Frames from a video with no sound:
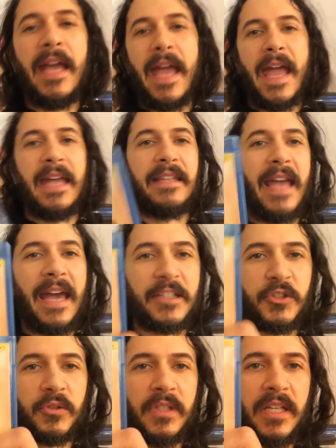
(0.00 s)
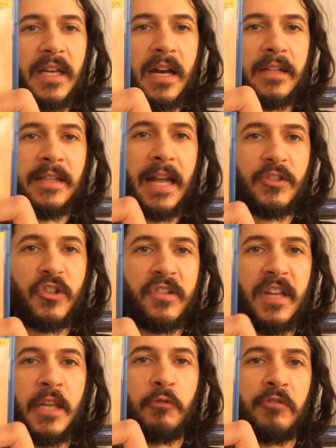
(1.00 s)
and actually, uh, not just
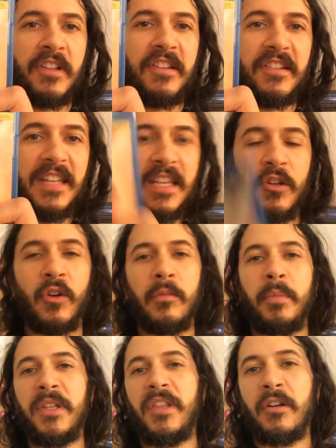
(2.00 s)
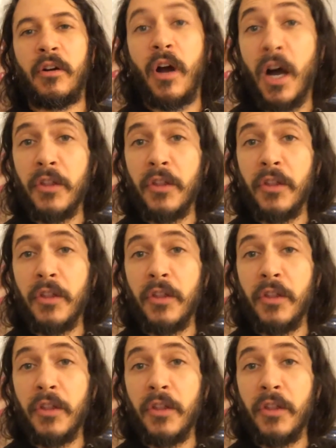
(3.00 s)
Ingrid Steeger, but there are